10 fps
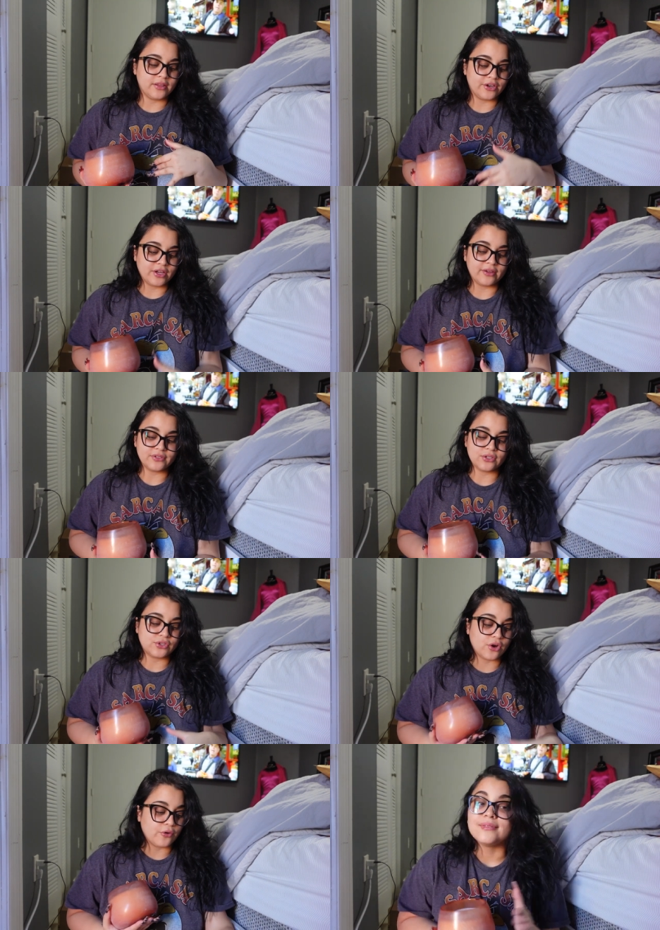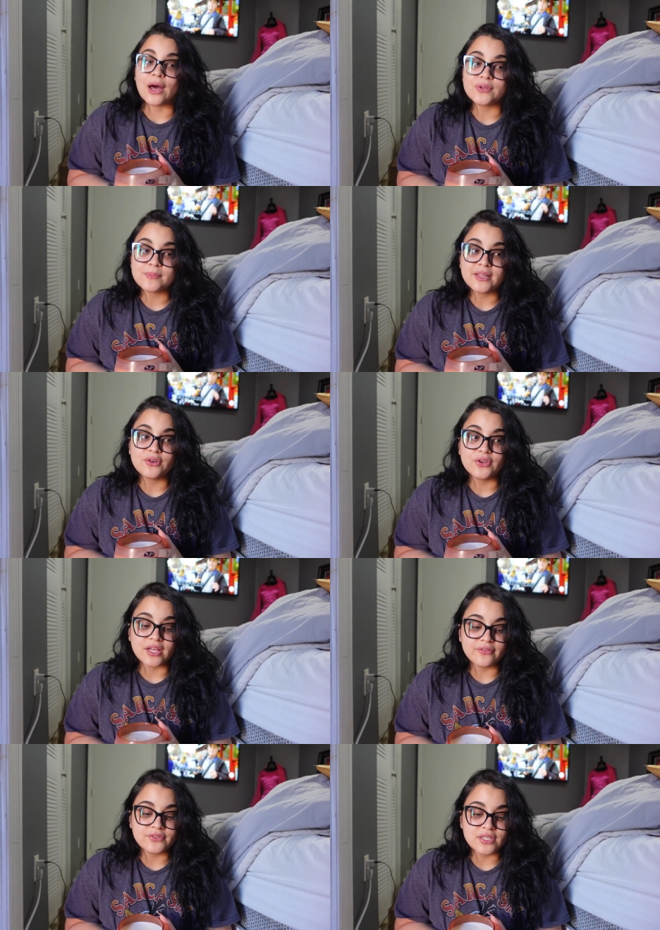their gifts. So that was my little
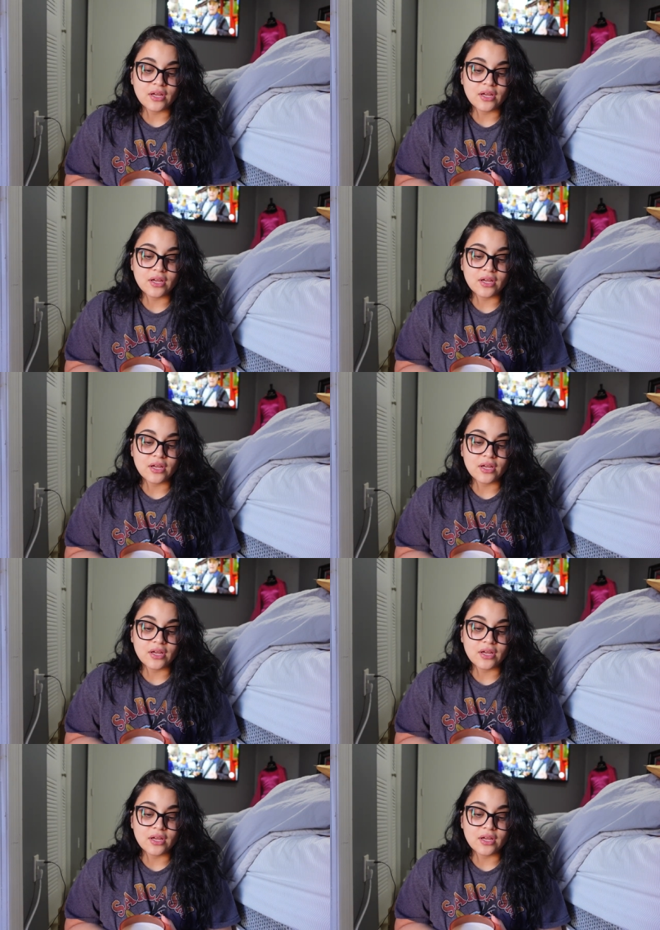gift